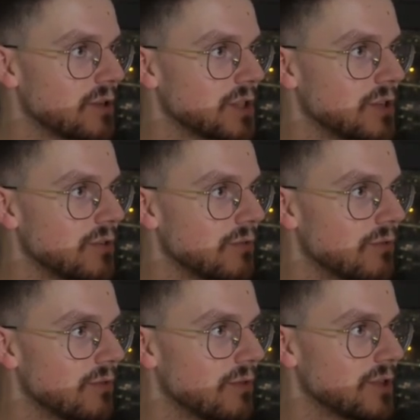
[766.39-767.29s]
So
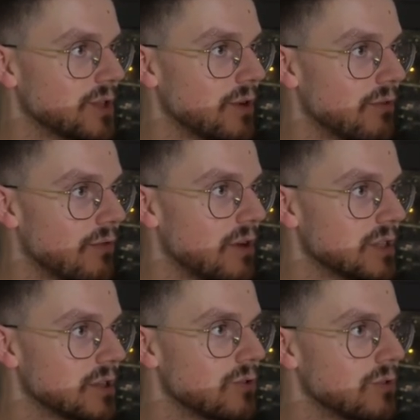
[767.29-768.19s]
it
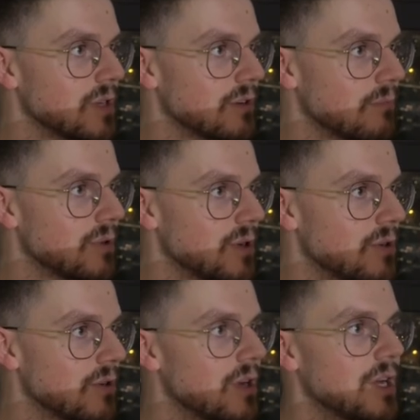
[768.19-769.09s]
runs locally on your computer.